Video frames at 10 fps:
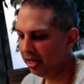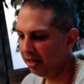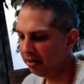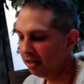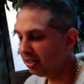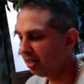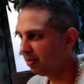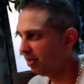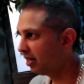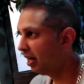And a lot of
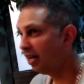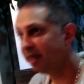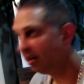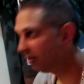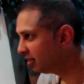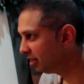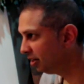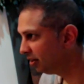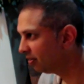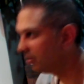times I'll be like, hey man, great to
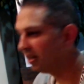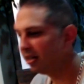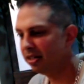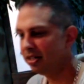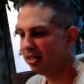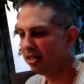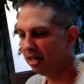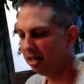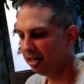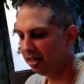hear from you.
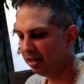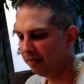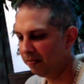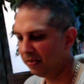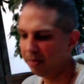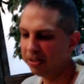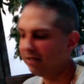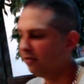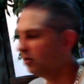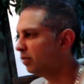I'm
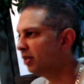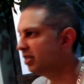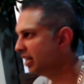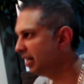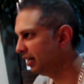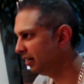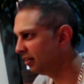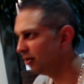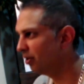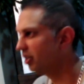looking for this one setting
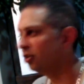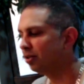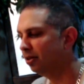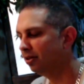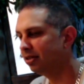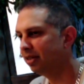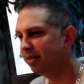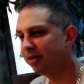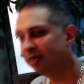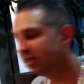in goalie controls.
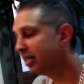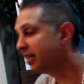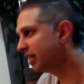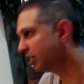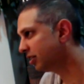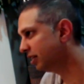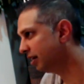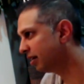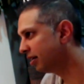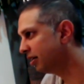I'm like, well, the setting's actually
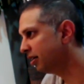there.